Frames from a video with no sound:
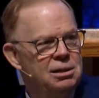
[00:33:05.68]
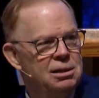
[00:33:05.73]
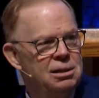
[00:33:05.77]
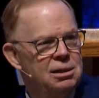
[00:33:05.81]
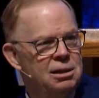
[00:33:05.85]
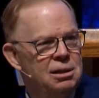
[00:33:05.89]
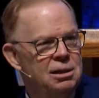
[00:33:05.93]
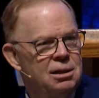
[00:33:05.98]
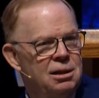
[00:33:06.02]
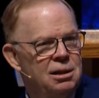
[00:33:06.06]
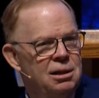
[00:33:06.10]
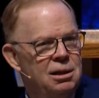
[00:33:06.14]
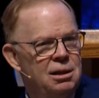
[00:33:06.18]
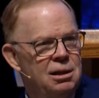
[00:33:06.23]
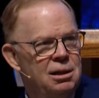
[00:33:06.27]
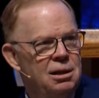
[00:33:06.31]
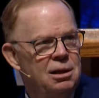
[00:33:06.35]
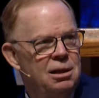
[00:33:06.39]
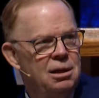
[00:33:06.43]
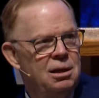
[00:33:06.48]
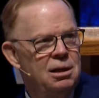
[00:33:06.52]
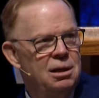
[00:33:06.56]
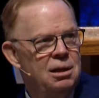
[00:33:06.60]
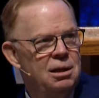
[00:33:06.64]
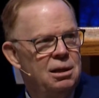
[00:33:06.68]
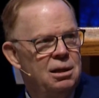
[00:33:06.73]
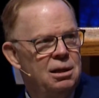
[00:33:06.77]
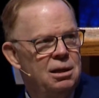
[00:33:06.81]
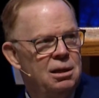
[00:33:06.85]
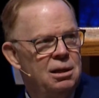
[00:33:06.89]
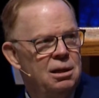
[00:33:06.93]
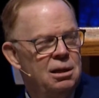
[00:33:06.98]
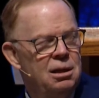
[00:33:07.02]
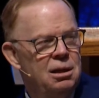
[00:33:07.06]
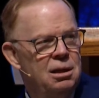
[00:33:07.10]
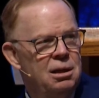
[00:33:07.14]

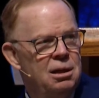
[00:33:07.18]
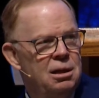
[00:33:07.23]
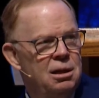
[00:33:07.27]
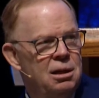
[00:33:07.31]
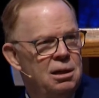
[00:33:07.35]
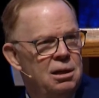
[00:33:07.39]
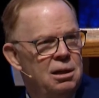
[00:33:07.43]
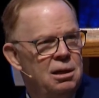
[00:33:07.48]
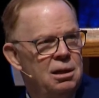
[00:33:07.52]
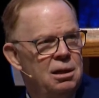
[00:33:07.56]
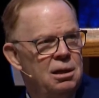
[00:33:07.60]
(silence)